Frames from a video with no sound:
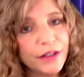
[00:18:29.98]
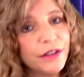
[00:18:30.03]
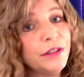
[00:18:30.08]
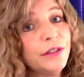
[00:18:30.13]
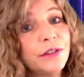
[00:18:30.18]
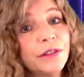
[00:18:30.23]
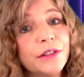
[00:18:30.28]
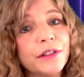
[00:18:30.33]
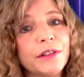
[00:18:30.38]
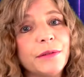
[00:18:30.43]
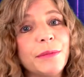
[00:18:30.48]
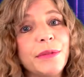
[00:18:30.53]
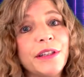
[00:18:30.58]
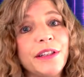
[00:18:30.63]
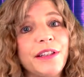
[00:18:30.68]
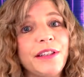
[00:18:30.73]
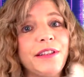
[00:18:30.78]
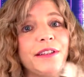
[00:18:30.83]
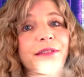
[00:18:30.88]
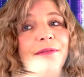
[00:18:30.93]
you're going to
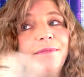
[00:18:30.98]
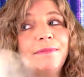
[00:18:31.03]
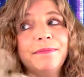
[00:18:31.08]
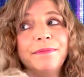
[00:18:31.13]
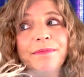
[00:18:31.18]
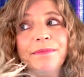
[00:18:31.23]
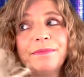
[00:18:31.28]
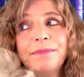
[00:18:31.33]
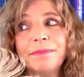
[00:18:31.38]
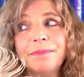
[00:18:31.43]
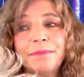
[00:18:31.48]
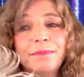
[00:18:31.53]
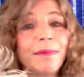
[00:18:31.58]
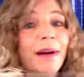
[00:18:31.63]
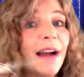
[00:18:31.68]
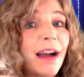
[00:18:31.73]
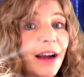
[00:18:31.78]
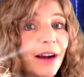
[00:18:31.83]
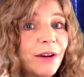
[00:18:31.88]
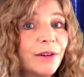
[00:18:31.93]
be,
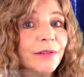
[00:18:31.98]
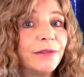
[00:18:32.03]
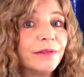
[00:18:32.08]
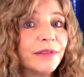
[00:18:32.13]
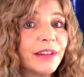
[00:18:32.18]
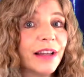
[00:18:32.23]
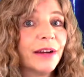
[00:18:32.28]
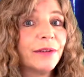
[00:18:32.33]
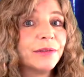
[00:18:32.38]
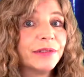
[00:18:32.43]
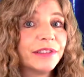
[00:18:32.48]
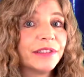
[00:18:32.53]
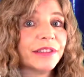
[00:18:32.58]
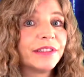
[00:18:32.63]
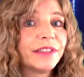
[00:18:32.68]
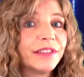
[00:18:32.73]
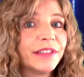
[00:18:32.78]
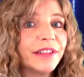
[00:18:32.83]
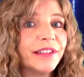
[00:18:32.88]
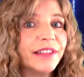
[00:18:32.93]
wow. That was
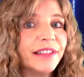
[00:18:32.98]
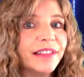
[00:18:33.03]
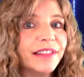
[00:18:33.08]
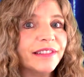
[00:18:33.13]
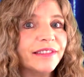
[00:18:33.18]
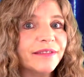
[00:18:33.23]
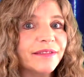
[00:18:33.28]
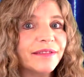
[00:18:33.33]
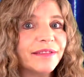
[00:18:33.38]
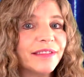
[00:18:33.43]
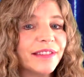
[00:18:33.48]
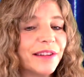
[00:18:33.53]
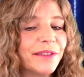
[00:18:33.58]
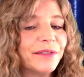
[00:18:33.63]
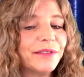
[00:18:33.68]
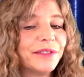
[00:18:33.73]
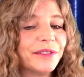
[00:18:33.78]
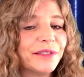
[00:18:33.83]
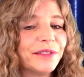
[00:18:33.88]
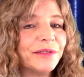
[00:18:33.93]
exciting. That
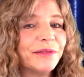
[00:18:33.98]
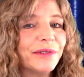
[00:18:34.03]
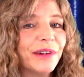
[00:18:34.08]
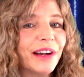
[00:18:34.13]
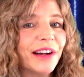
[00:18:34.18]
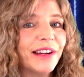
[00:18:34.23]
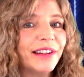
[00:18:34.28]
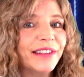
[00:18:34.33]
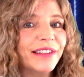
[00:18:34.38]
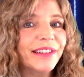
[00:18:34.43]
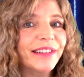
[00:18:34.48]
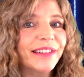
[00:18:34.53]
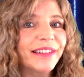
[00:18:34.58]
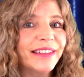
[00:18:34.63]
was a good ride.